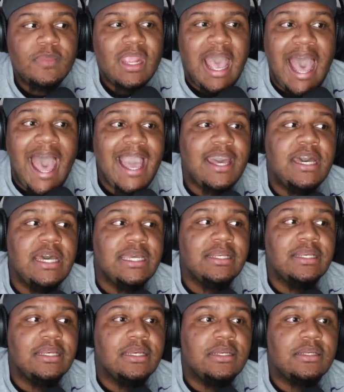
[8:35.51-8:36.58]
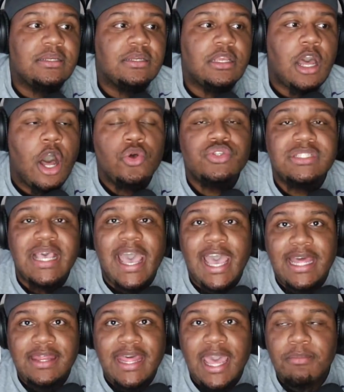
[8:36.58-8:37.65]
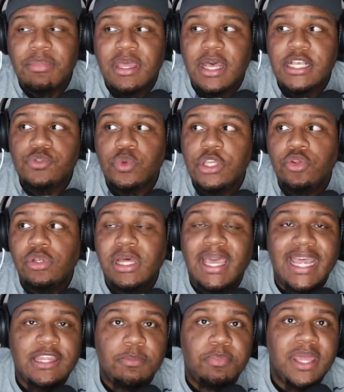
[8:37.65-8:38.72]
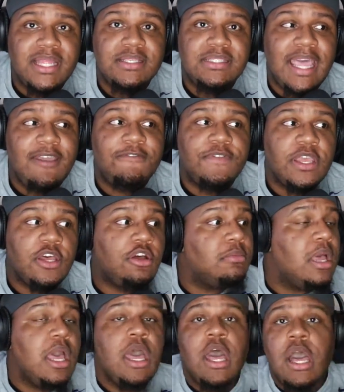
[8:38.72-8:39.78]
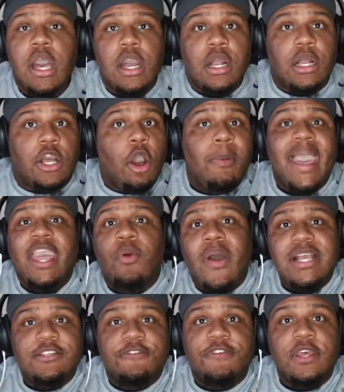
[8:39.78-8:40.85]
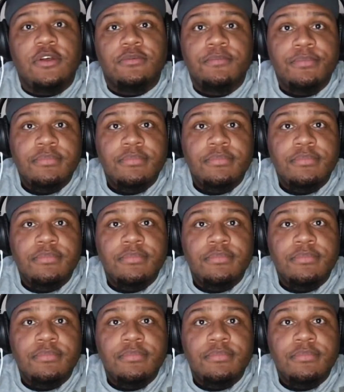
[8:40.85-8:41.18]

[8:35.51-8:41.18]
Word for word: I couldn't co-sign that, because when you look at the Penn State film, go back and watch the film.